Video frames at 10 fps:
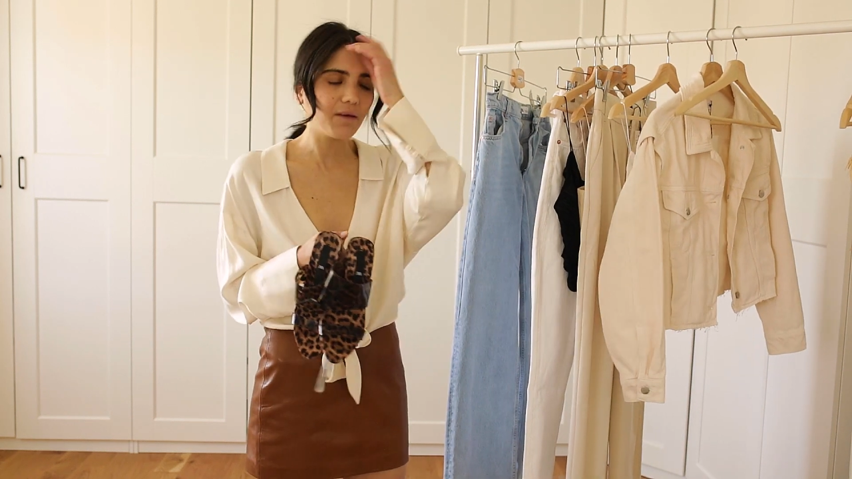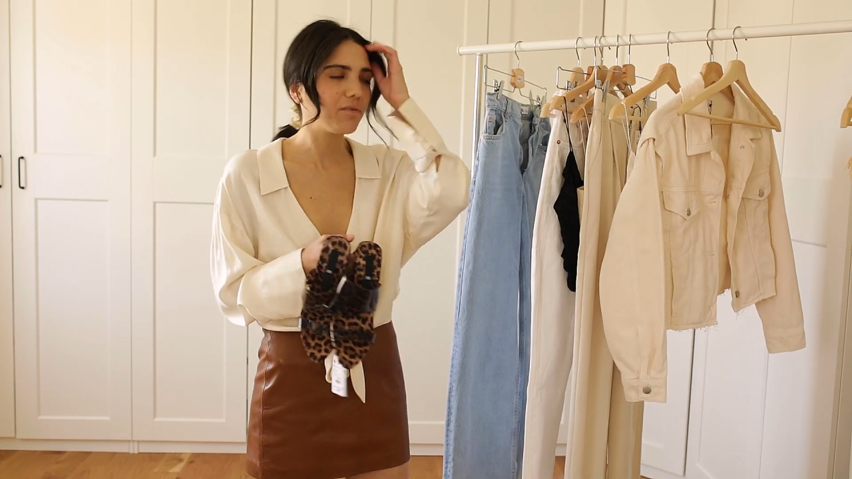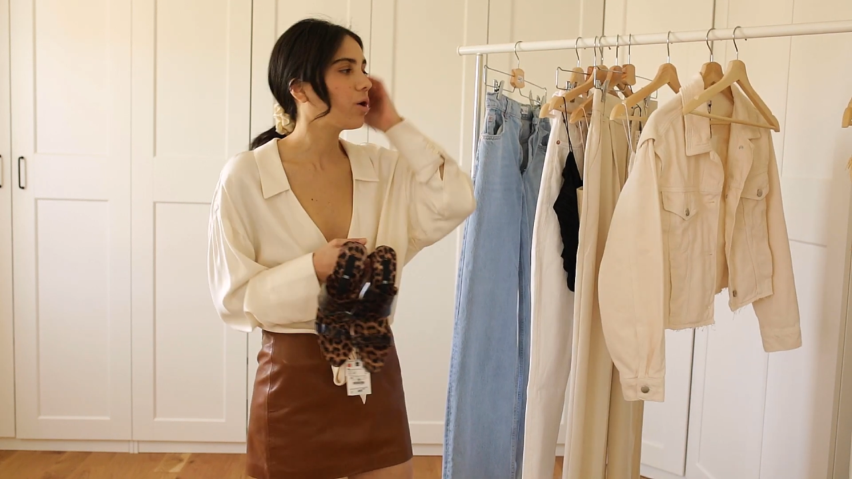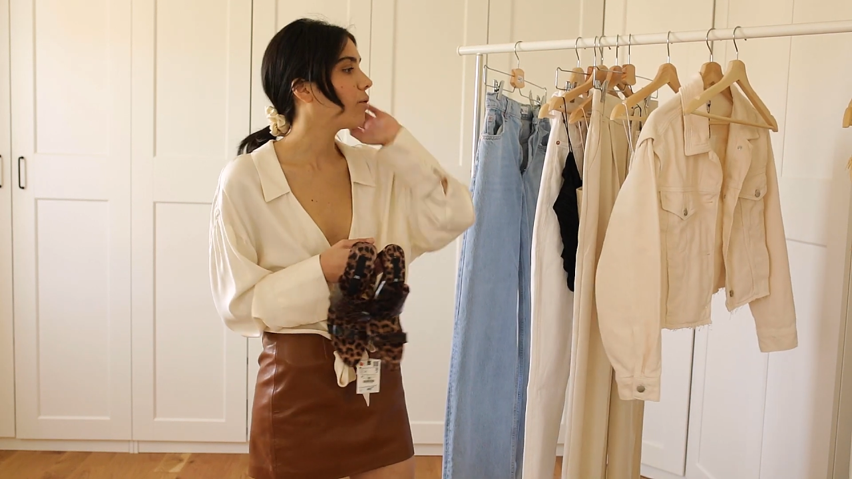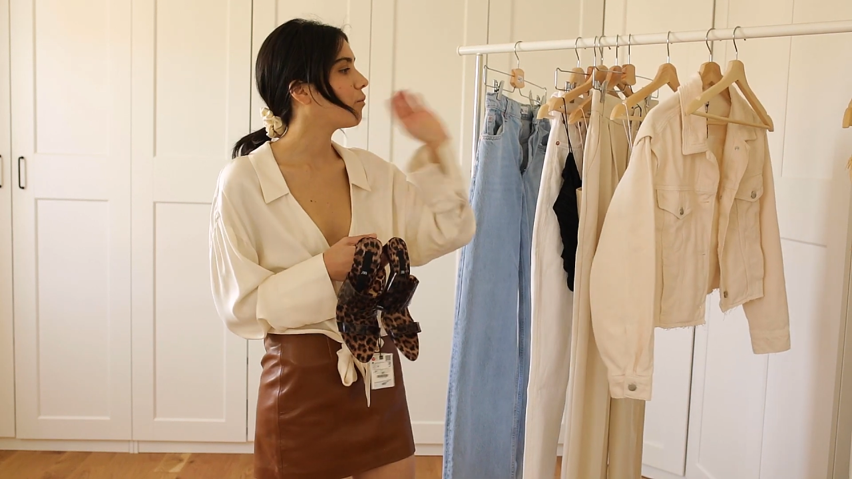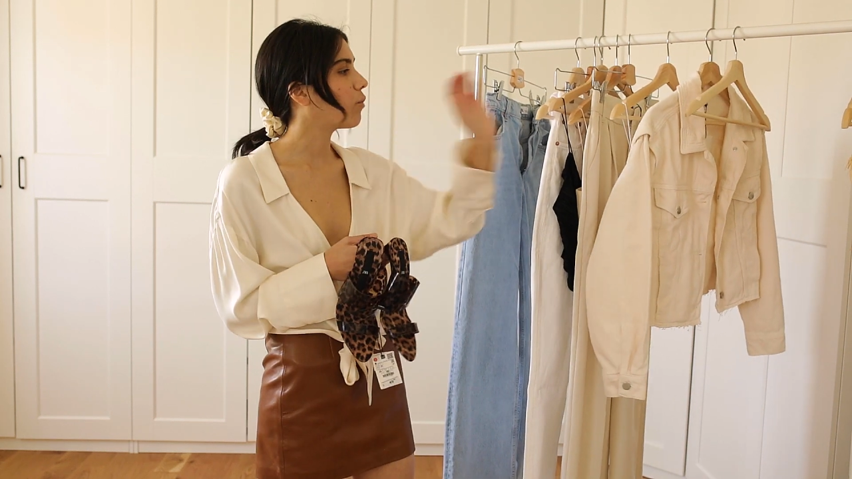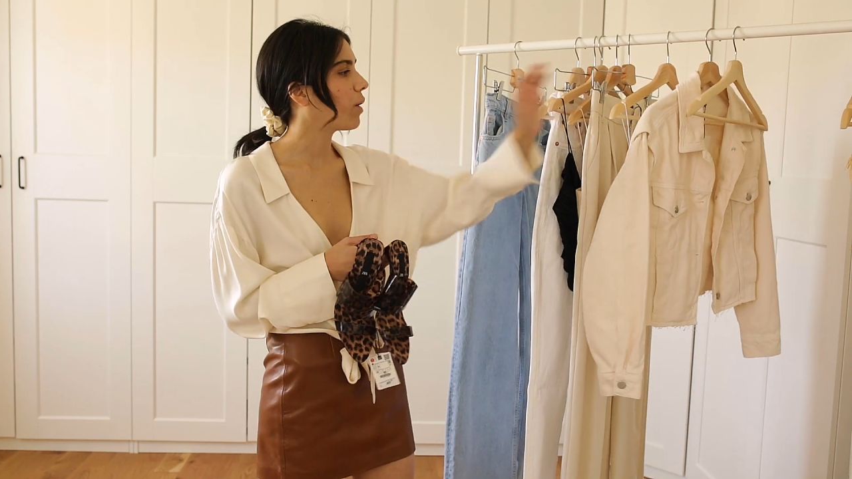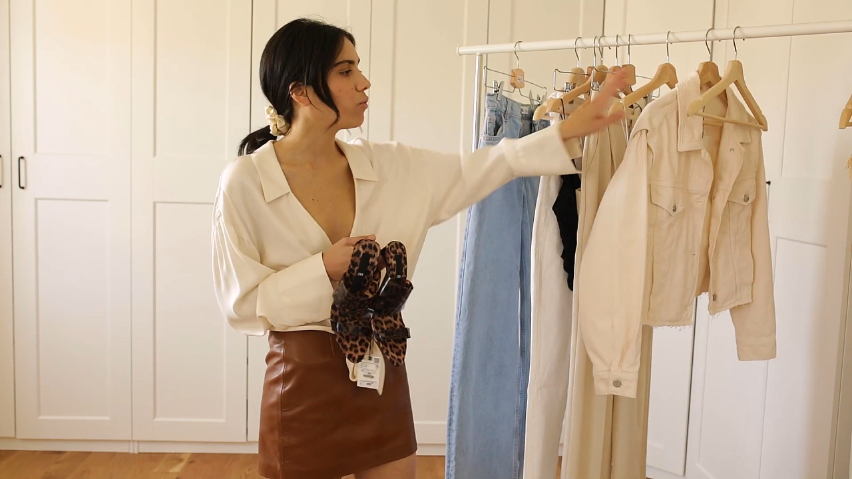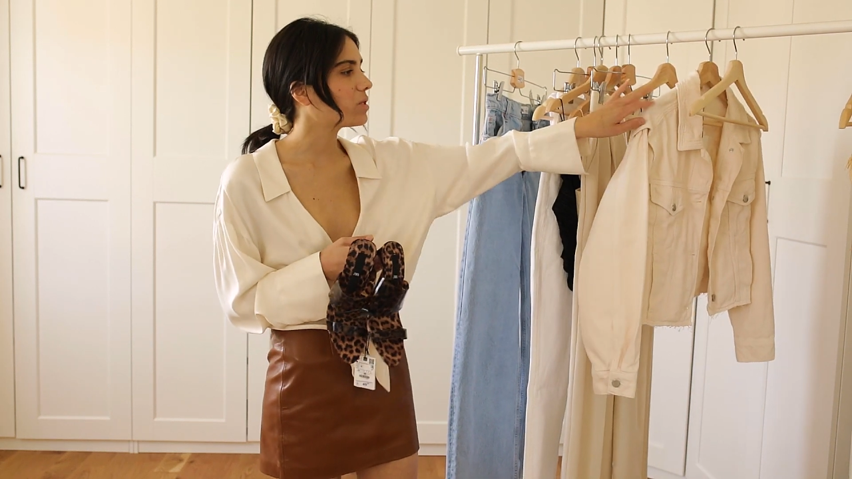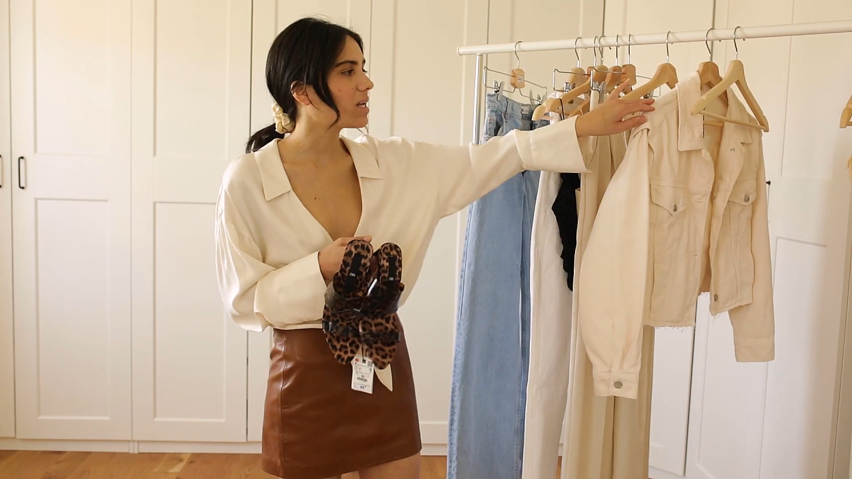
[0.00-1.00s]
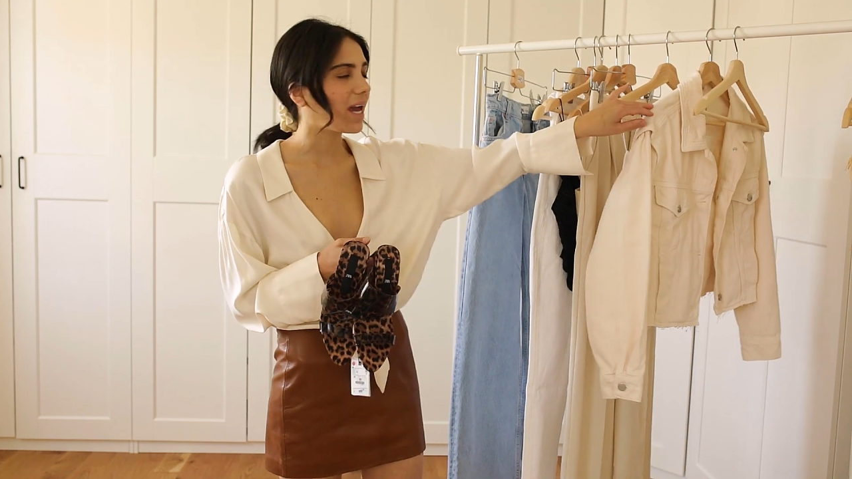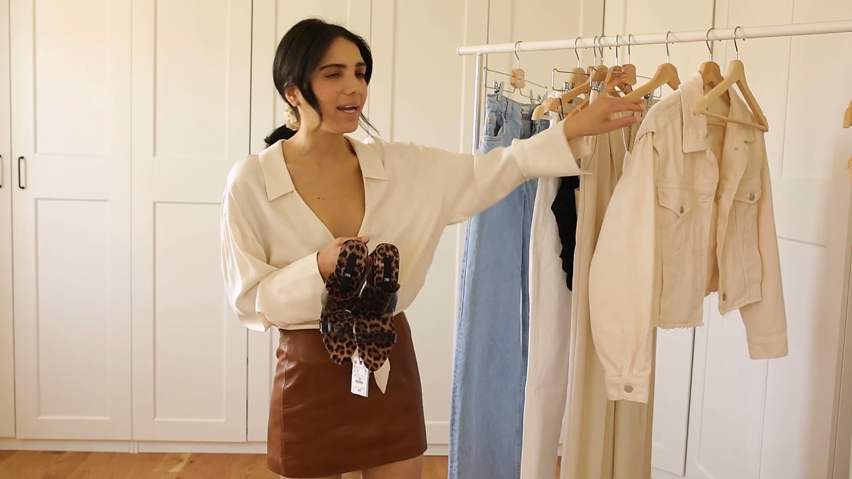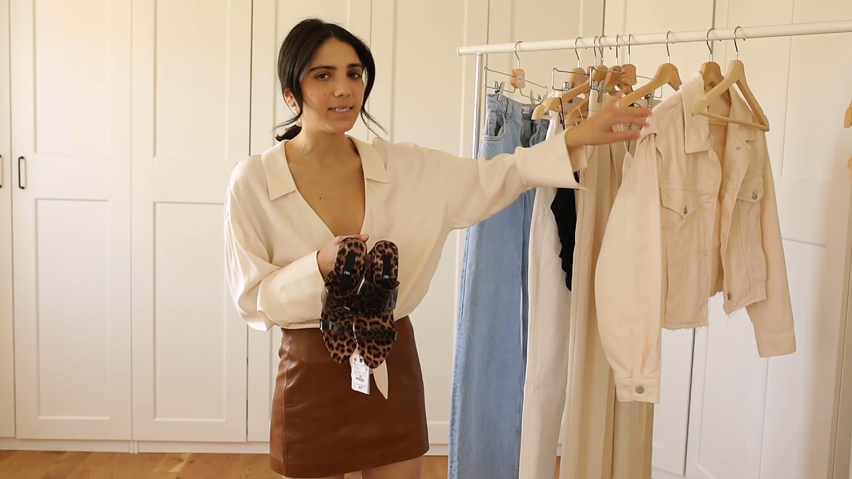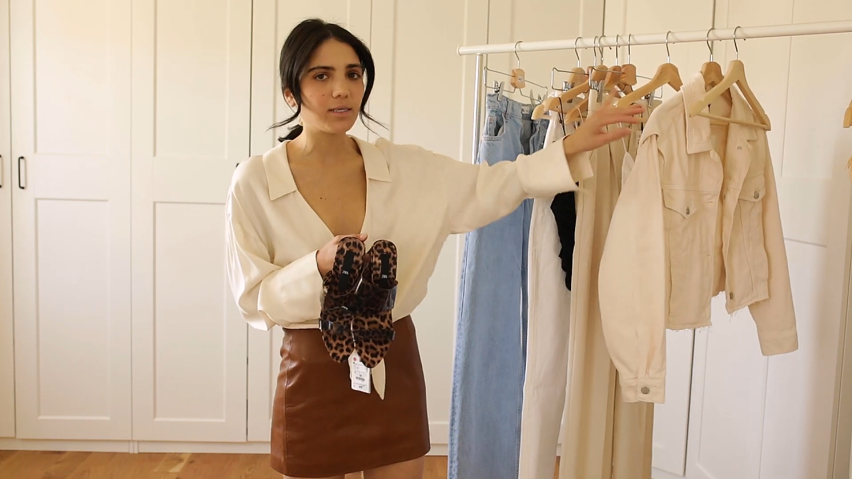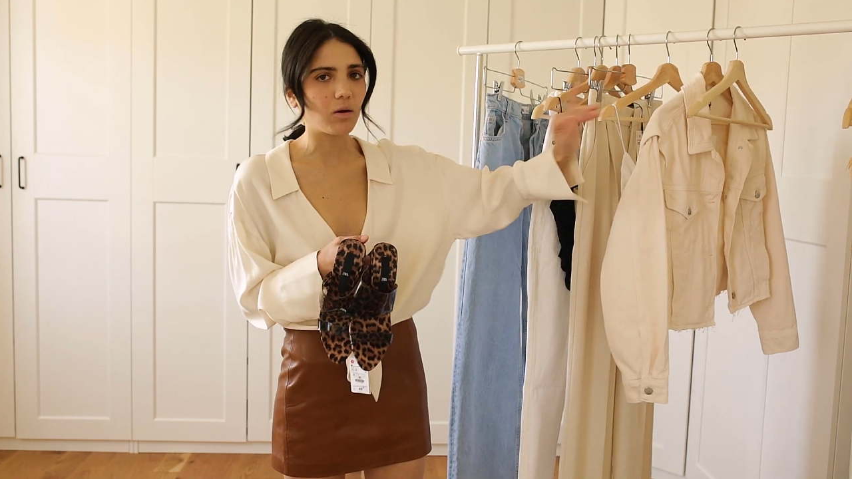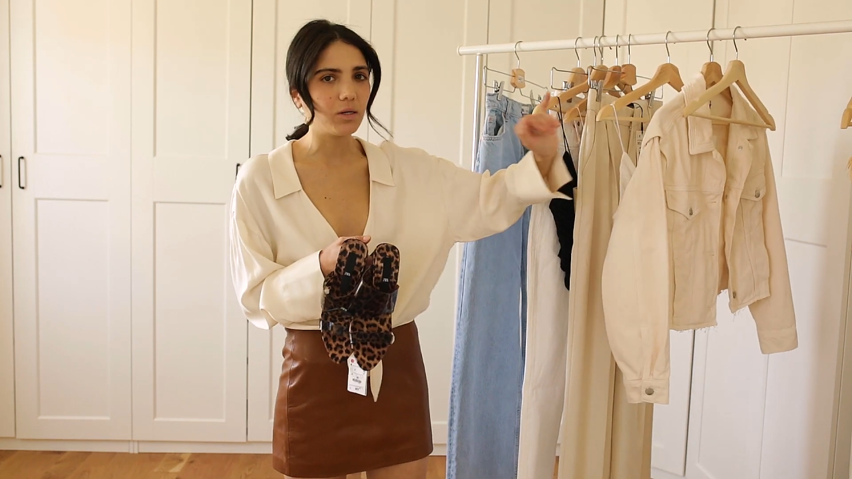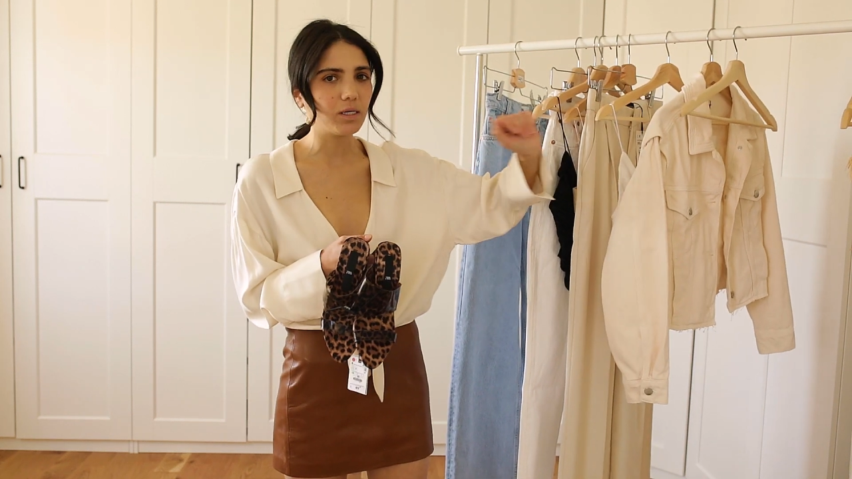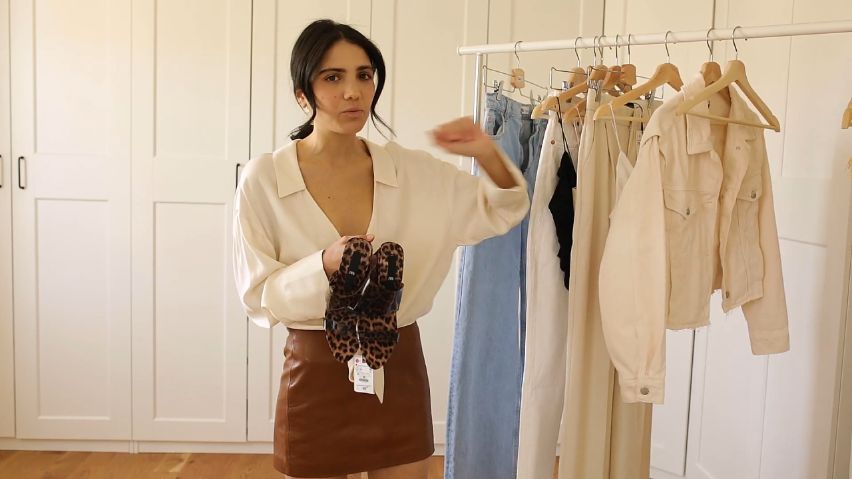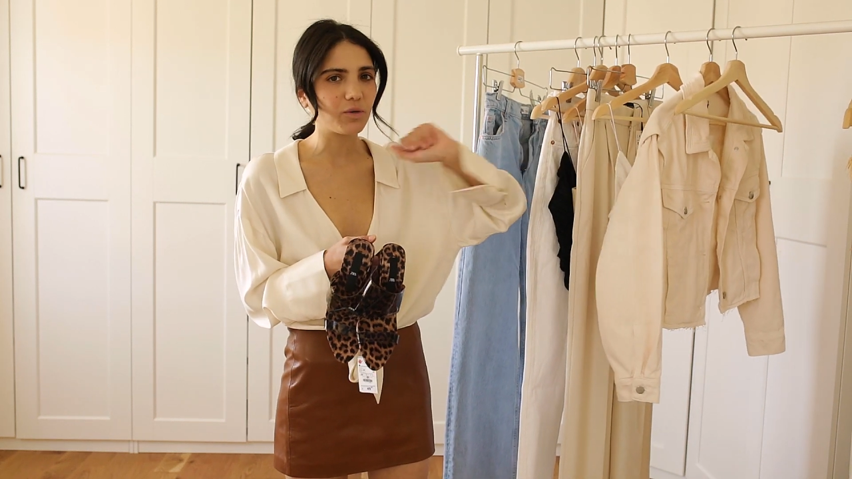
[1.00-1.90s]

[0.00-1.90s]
even though it was like $80,